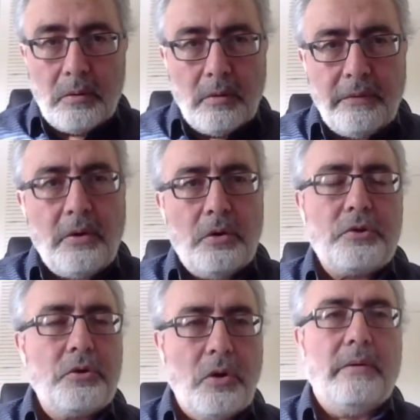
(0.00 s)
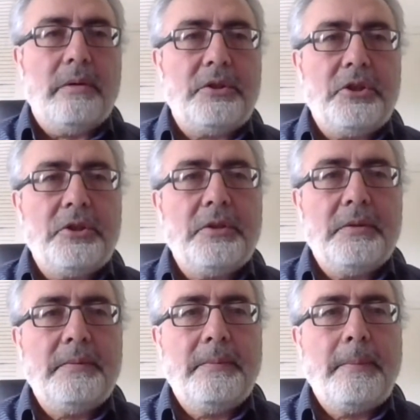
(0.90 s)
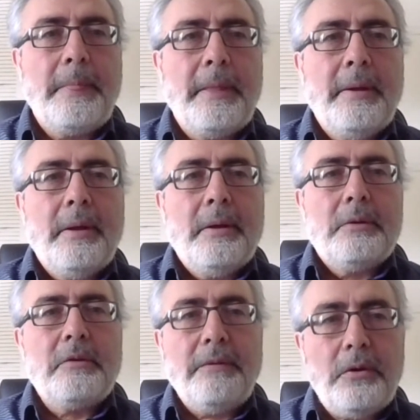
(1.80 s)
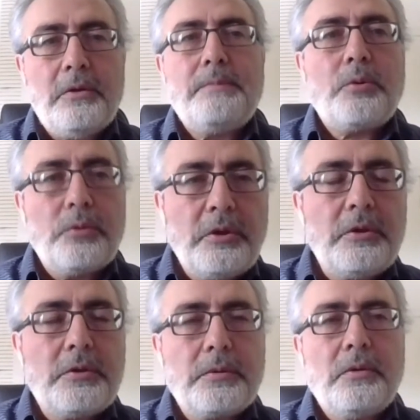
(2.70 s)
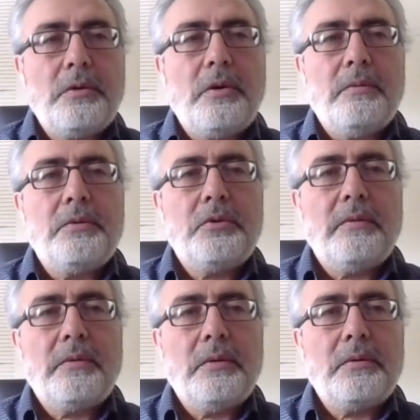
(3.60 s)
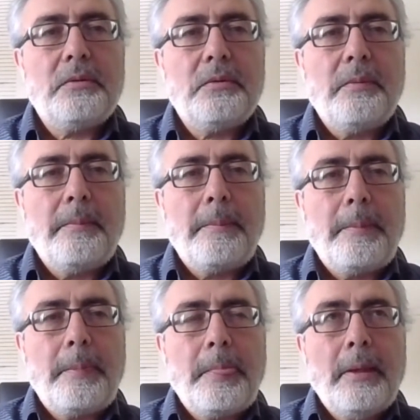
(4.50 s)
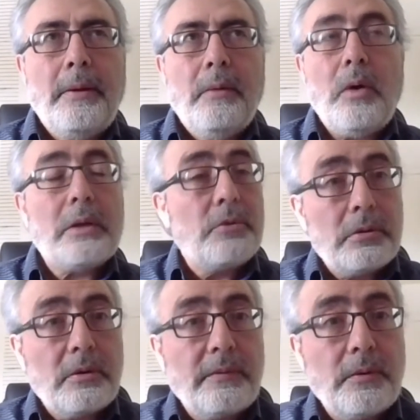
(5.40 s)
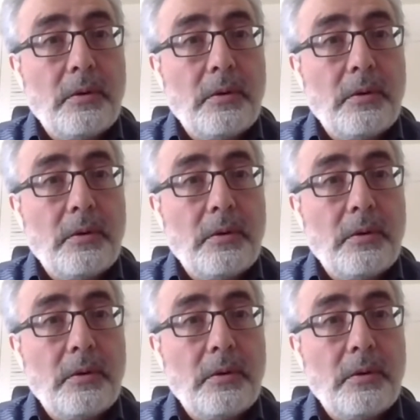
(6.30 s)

of course, knowledge. The first producing the knowledge, of course. What sort of